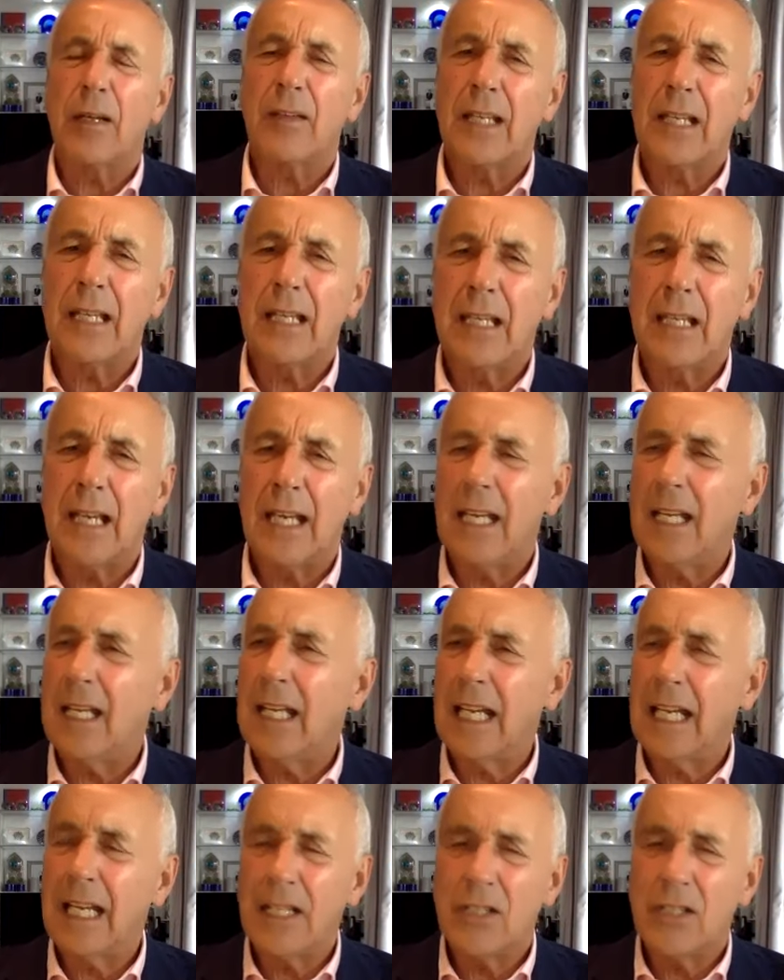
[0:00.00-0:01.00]
the
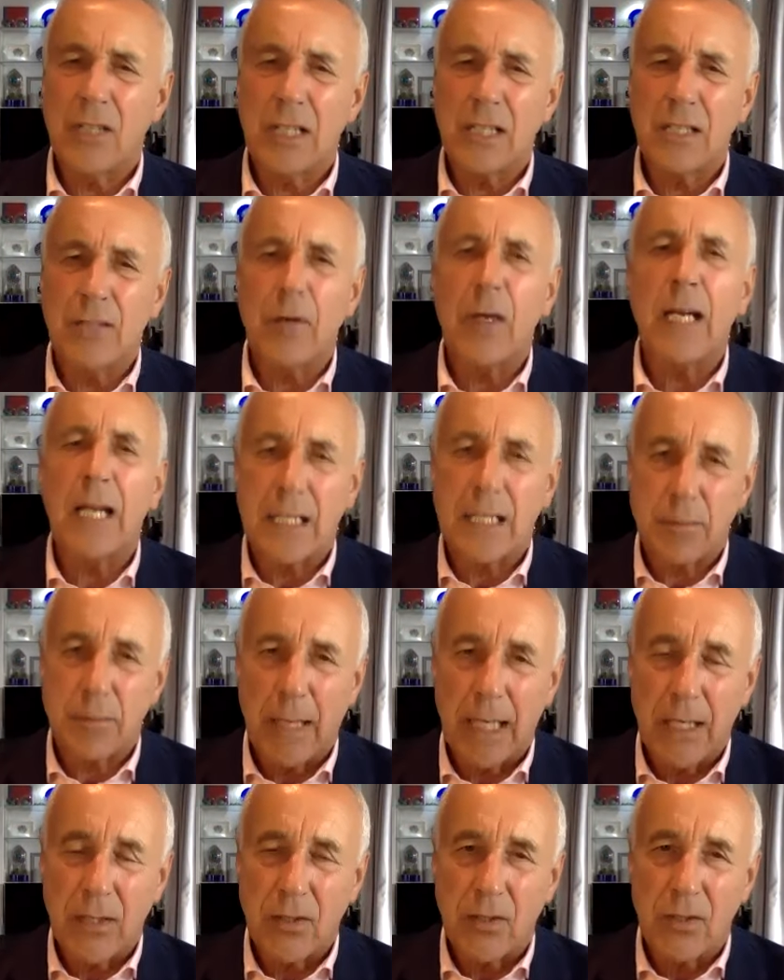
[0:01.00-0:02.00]
NHS Finance
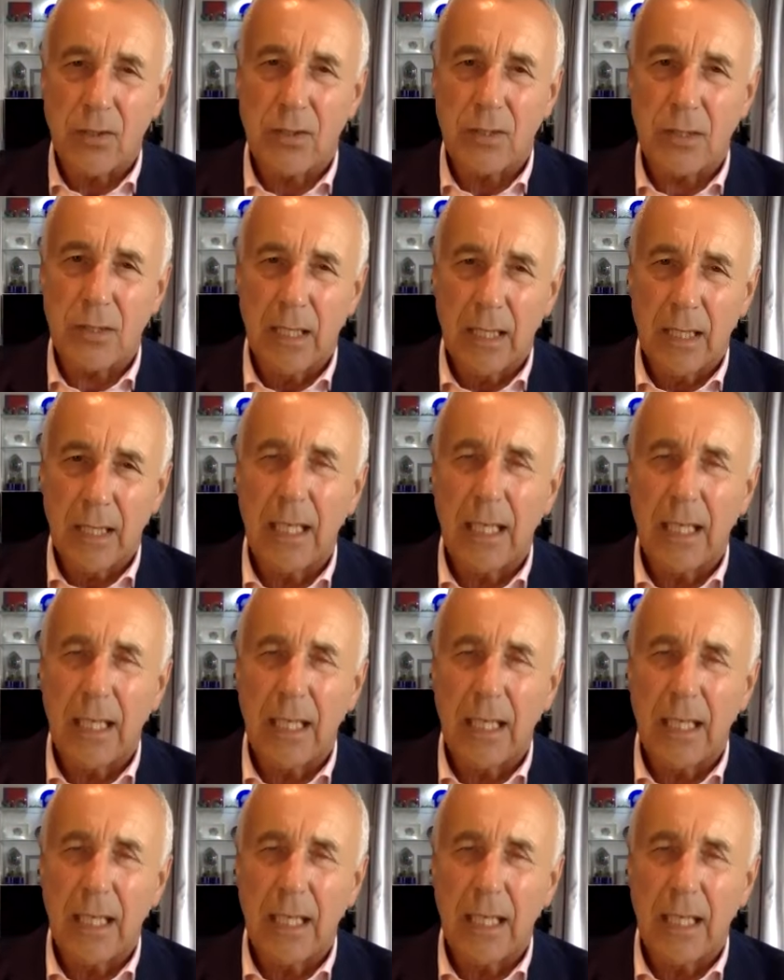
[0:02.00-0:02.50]
Managers.